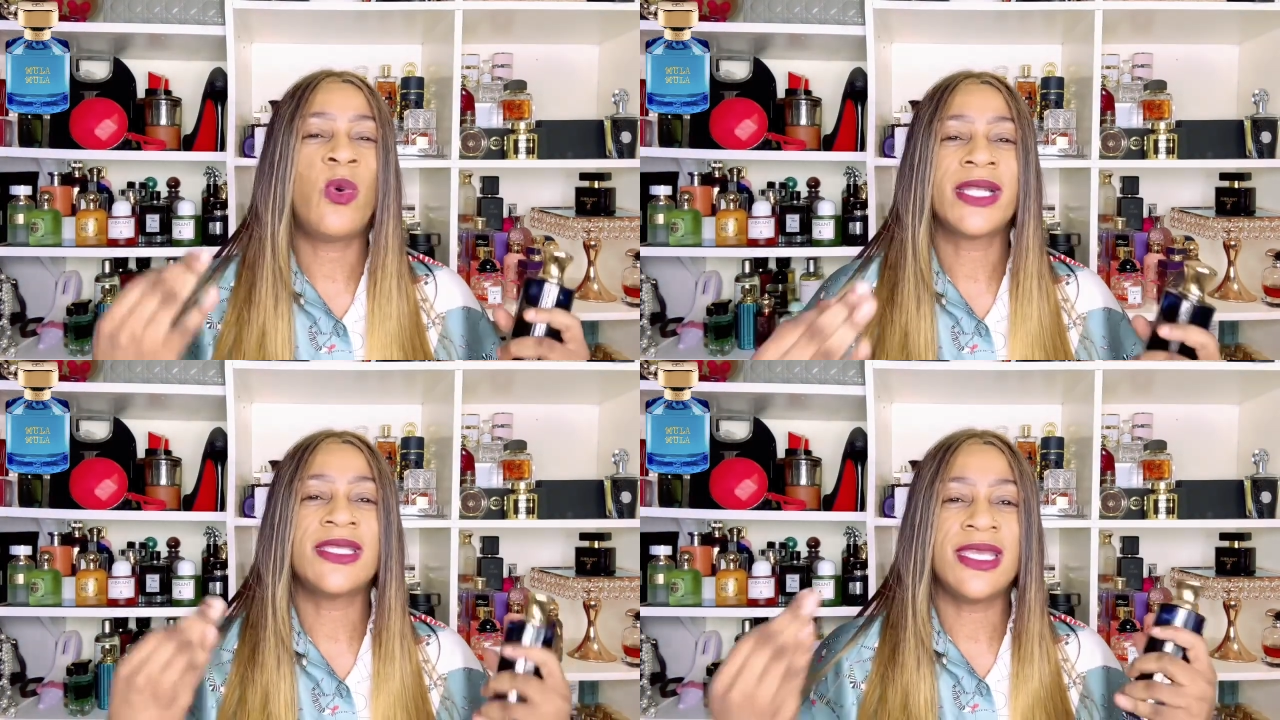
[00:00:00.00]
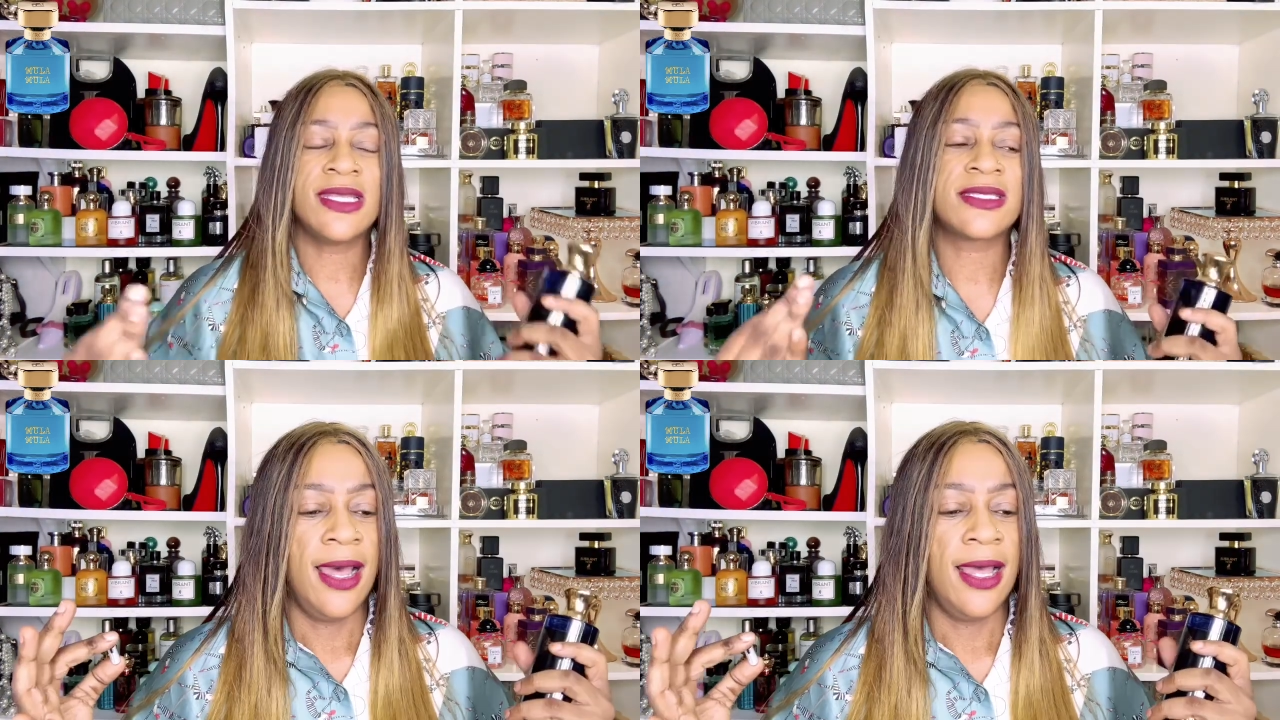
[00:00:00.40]
what
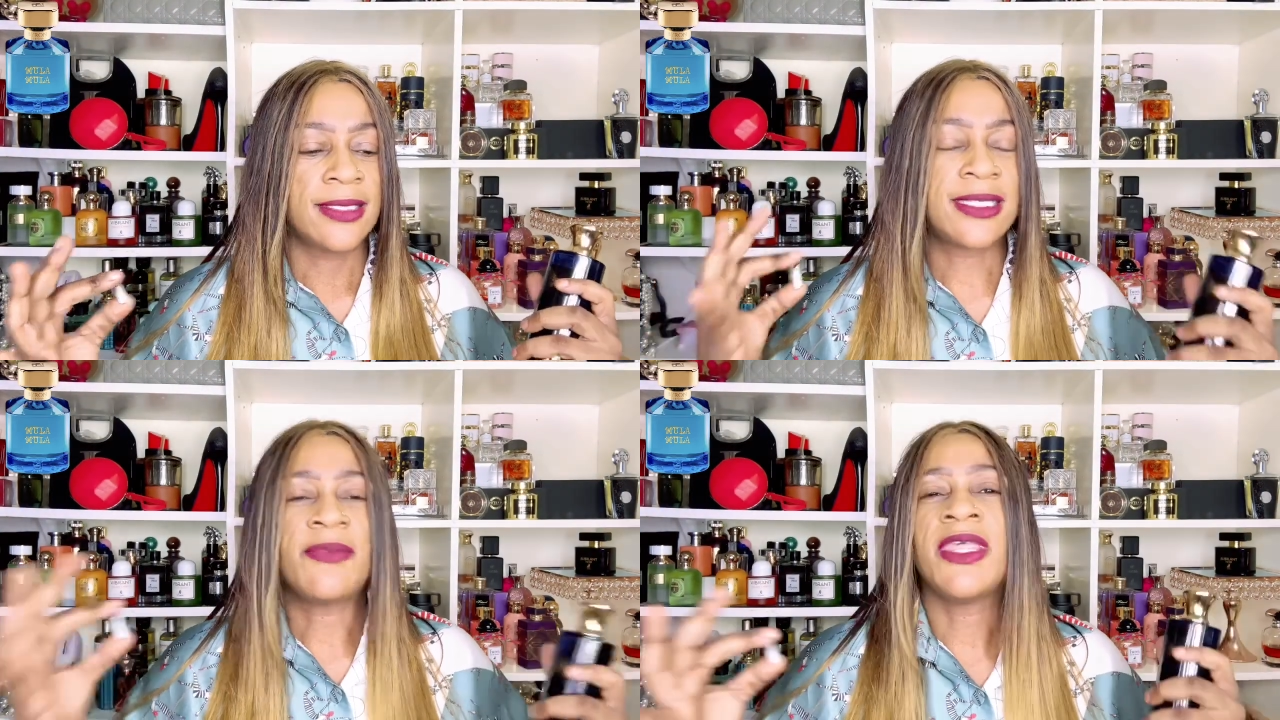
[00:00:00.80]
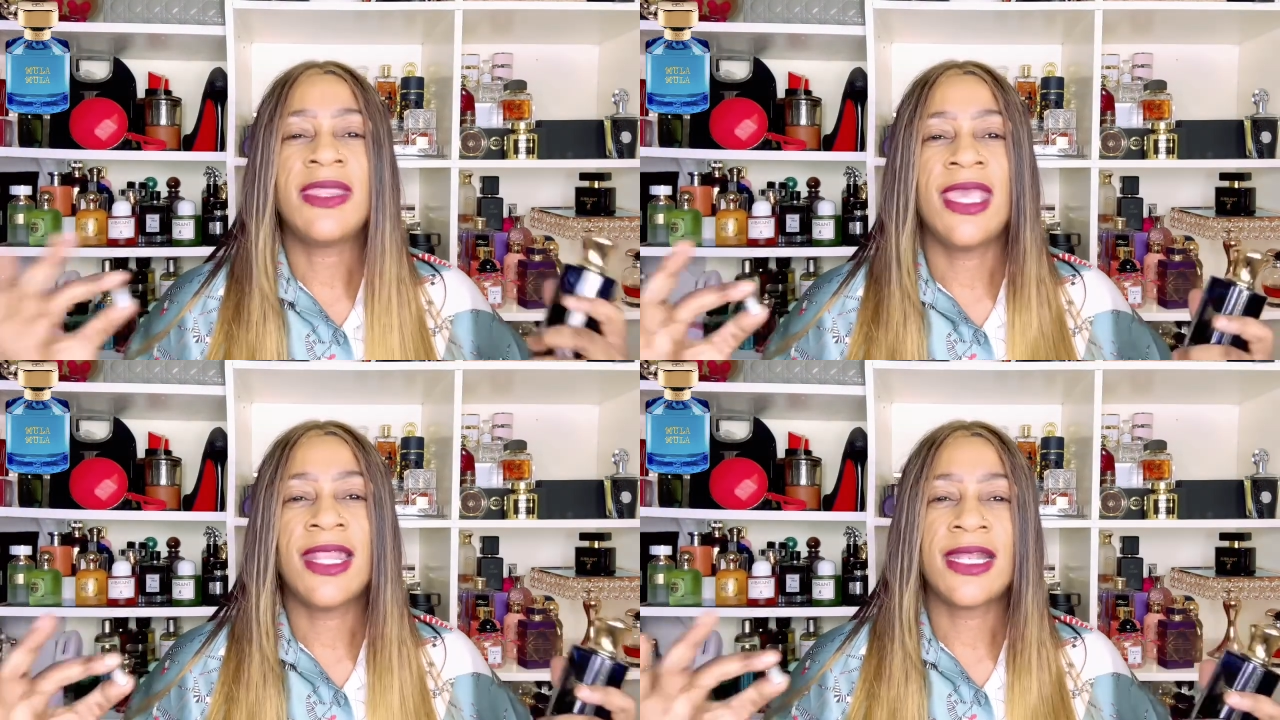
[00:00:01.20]
is something
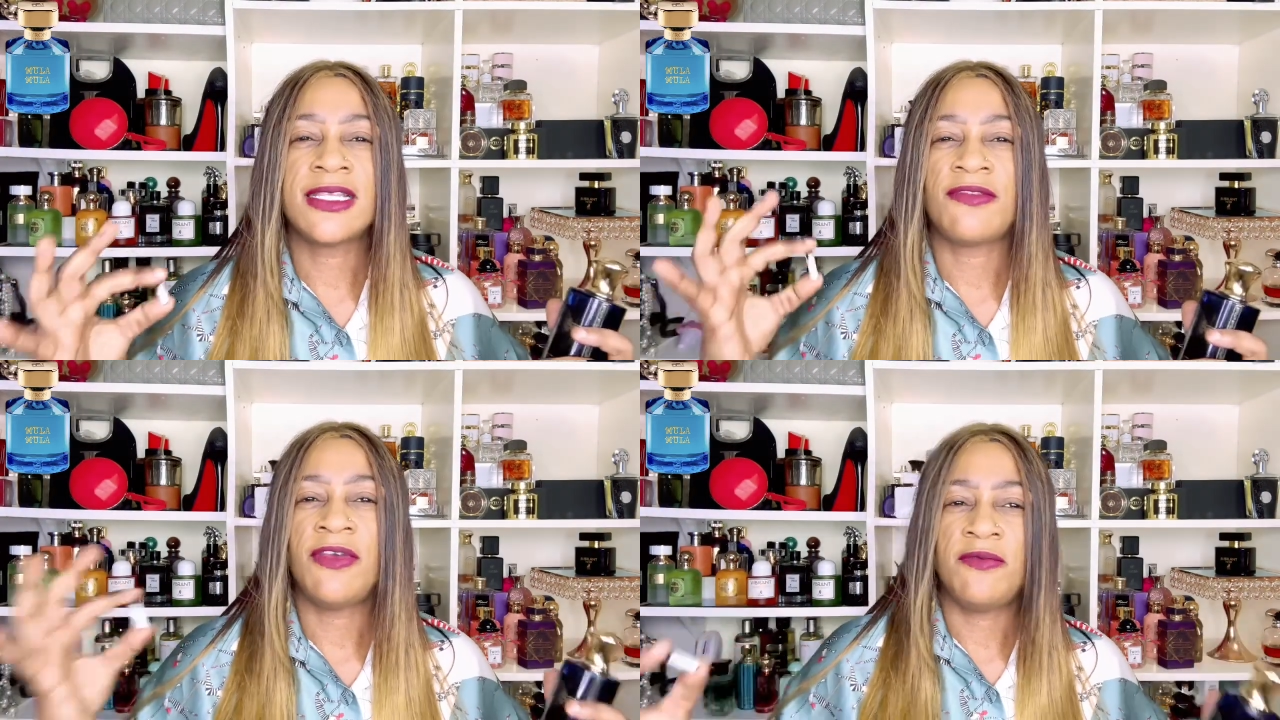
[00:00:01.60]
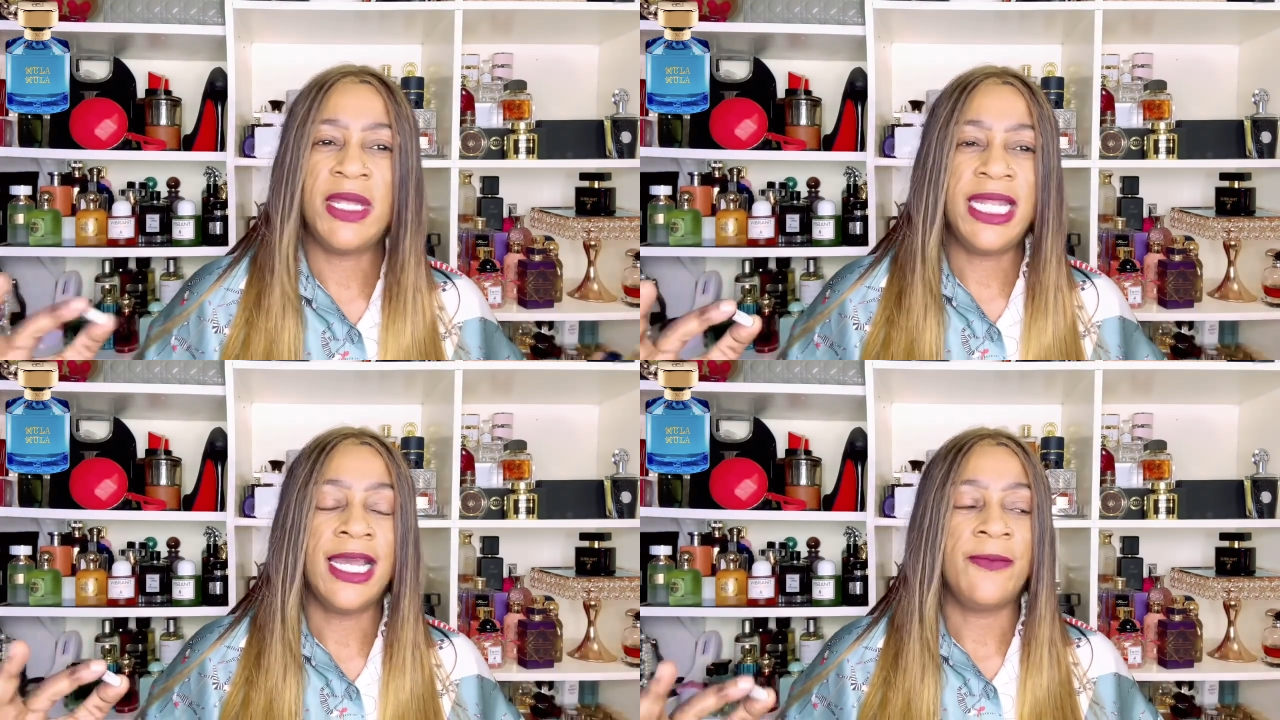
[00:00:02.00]
there that is
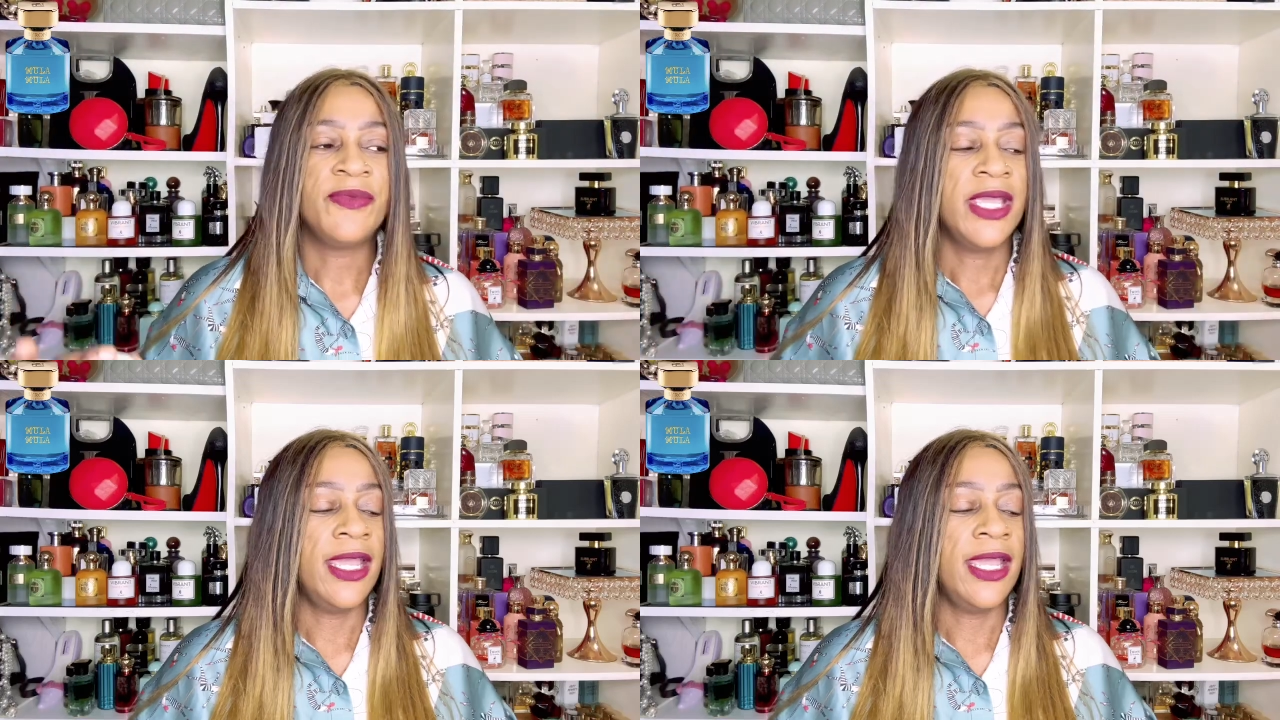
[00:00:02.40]
familiar?